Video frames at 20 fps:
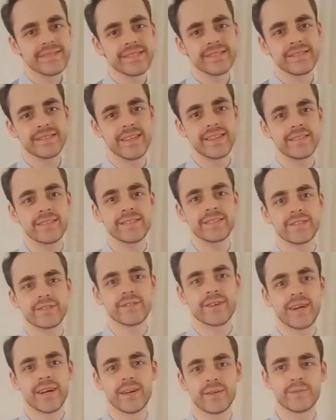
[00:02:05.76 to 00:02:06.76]
centers
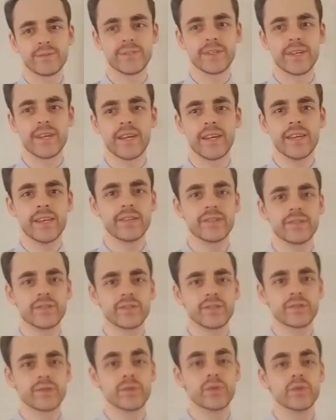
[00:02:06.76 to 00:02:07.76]
around a young
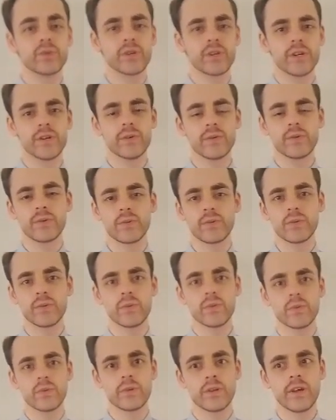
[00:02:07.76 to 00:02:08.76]
schoolgirl
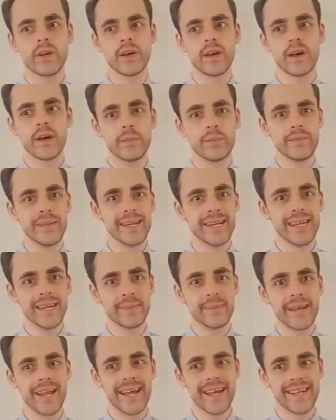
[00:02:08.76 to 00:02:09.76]
called
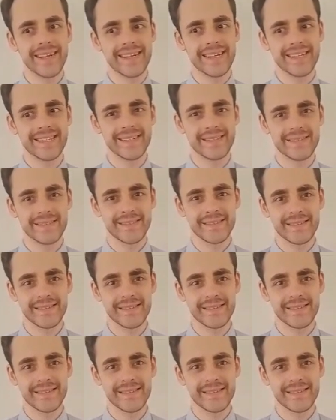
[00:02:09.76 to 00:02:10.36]
Amelia Blake.